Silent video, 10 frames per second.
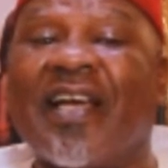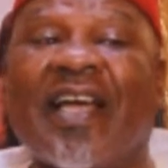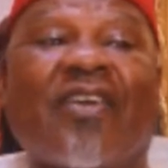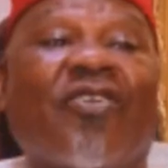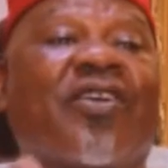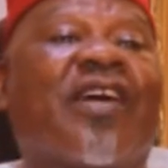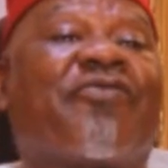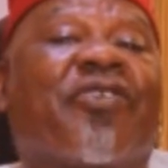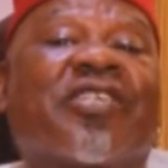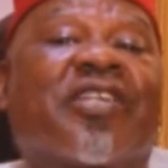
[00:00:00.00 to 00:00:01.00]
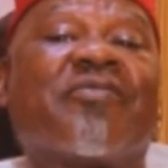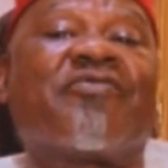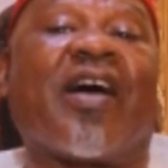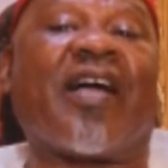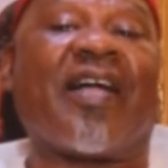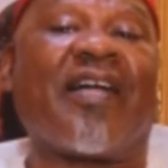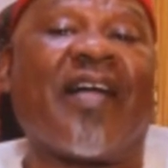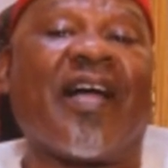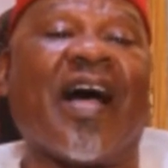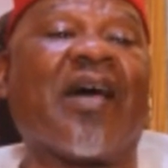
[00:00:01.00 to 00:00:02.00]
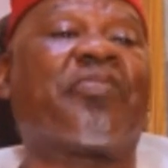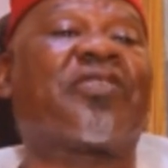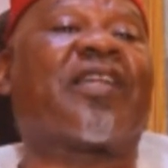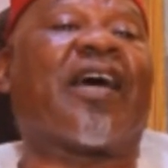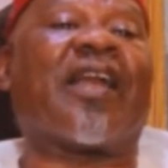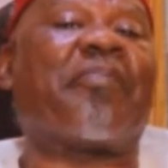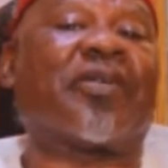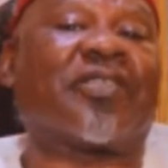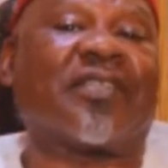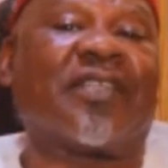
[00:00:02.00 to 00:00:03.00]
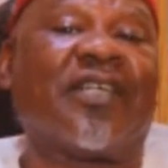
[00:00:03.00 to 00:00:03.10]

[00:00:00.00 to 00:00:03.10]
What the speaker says: can order for his removal and put in another person.